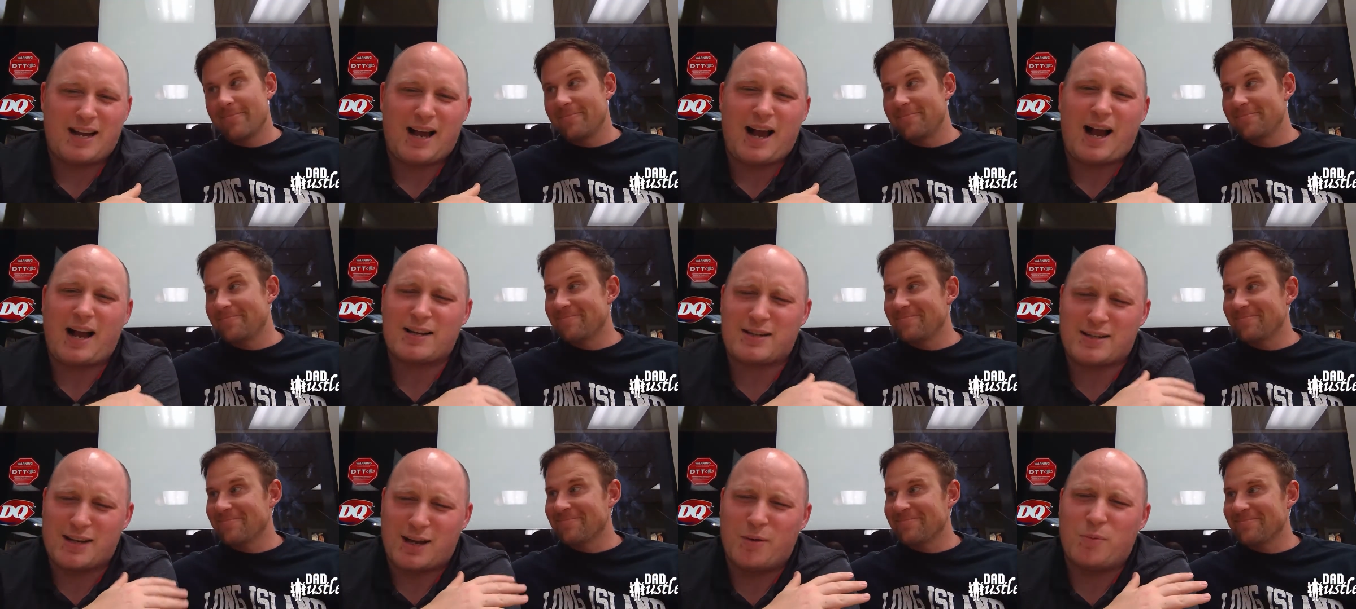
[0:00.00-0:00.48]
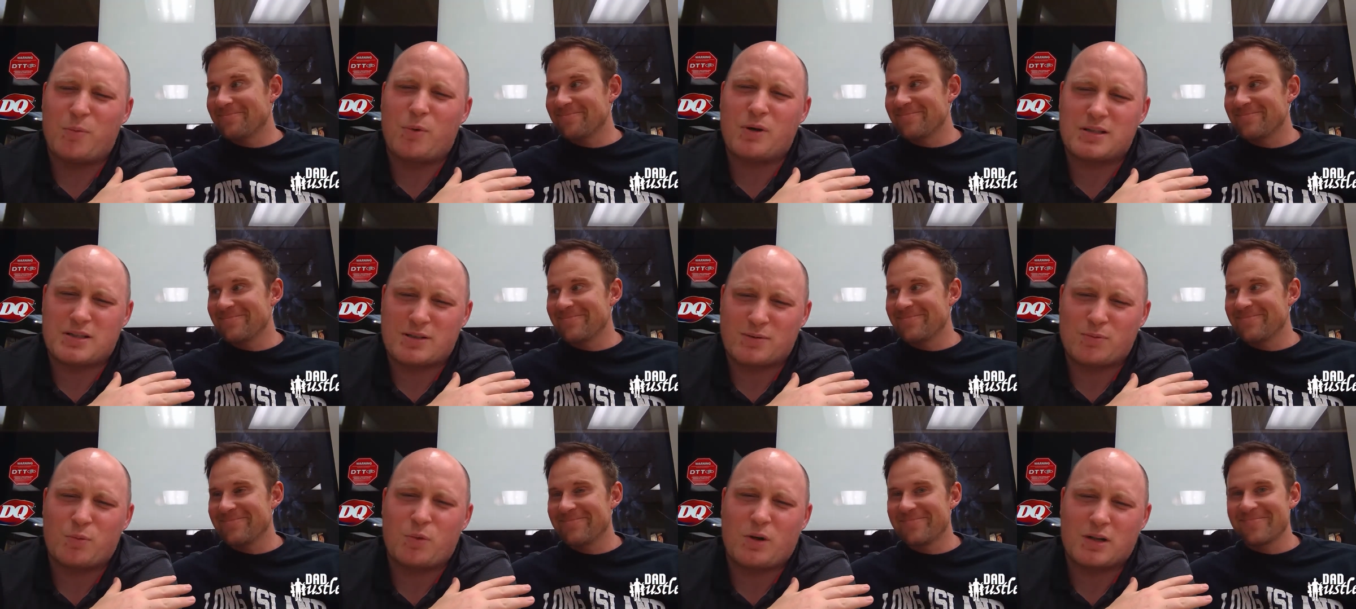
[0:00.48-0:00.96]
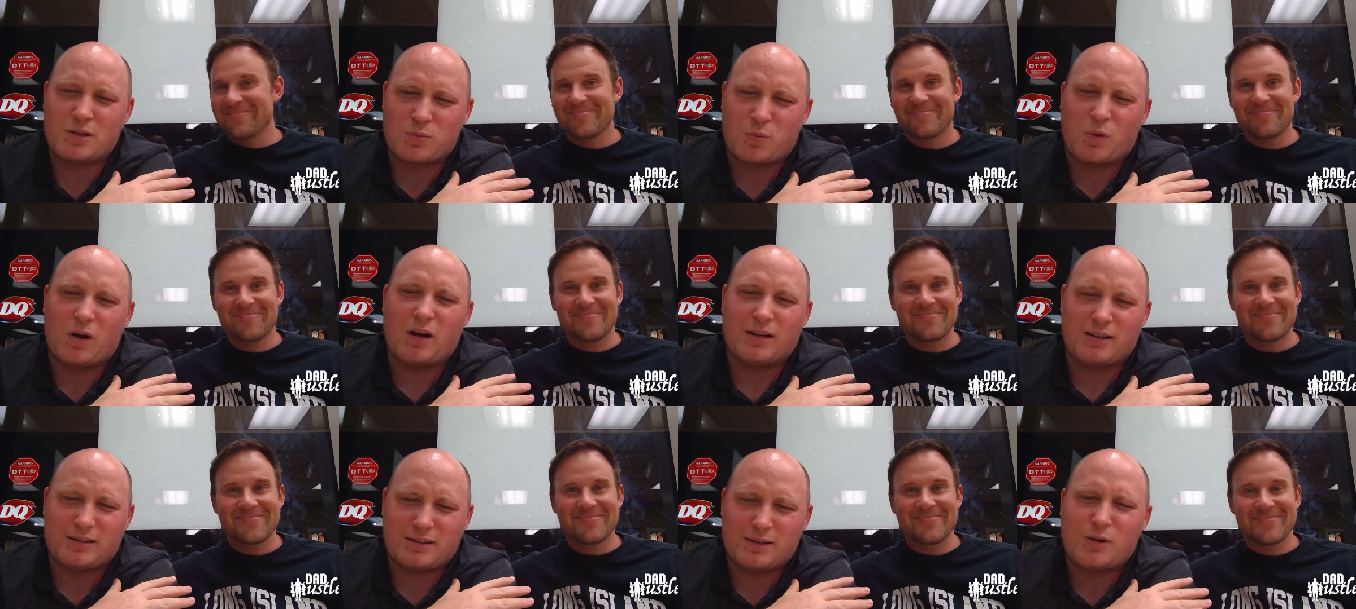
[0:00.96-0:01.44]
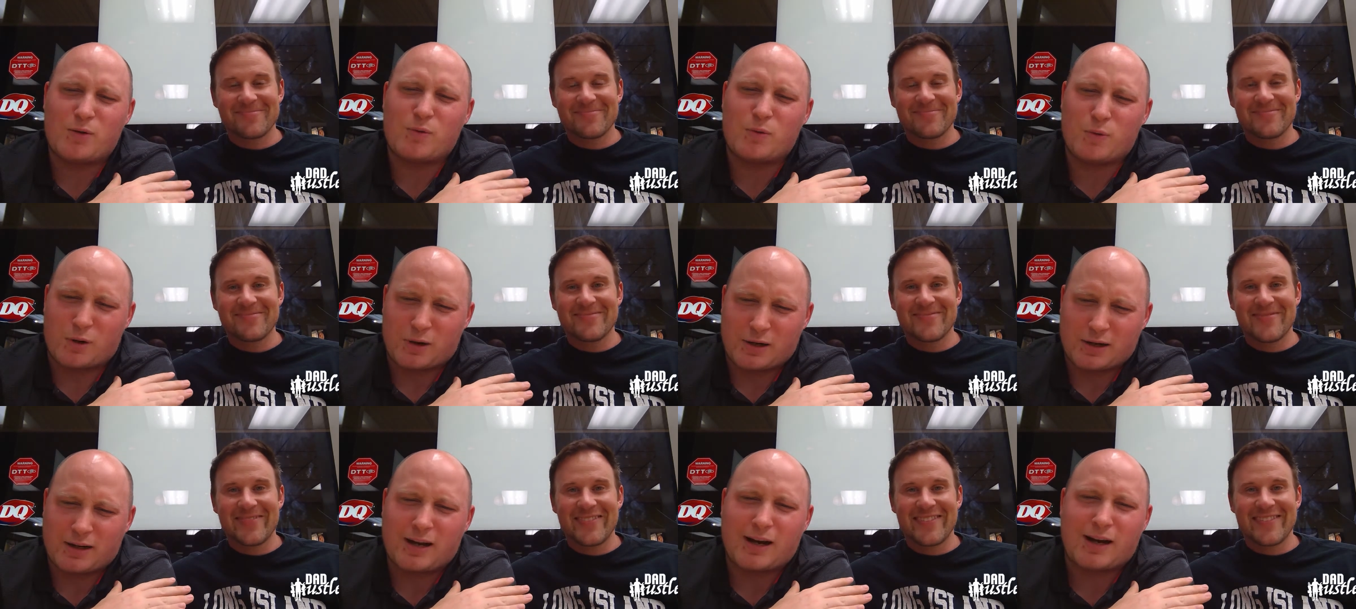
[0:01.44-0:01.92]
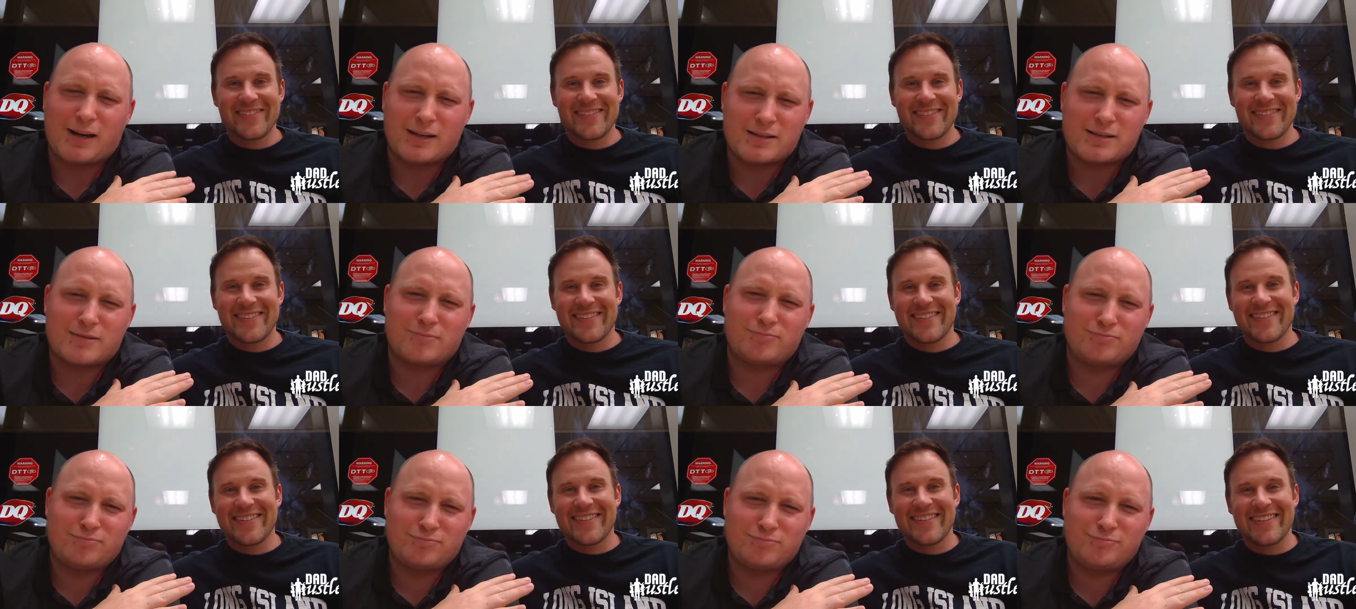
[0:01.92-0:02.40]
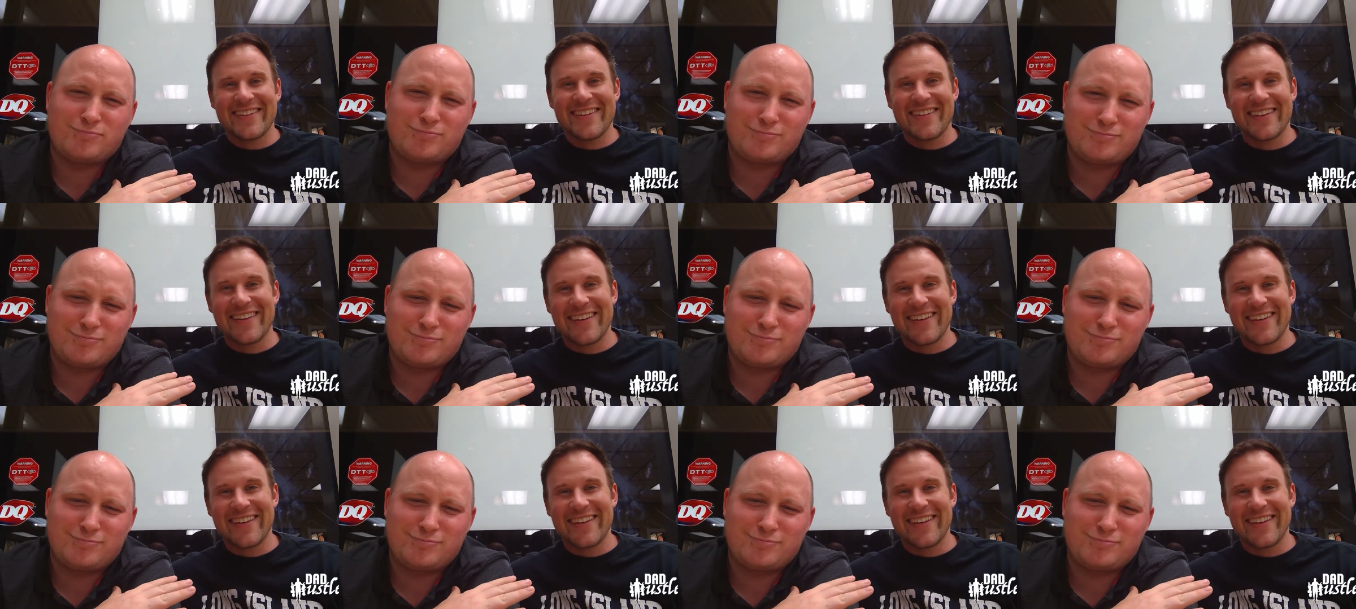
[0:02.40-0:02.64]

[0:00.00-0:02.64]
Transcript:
Speaker 1: I tell him what's what. Don't worry, guys.